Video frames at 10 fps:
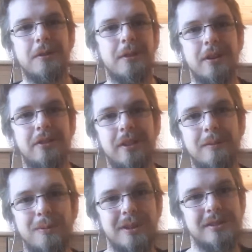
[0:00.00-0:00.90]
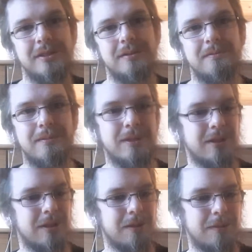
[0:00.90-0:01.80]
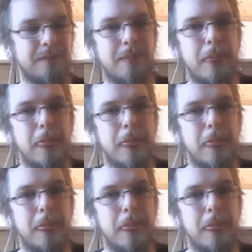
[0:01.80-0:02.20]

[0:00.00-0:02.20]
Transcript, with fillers: for the very same reason. So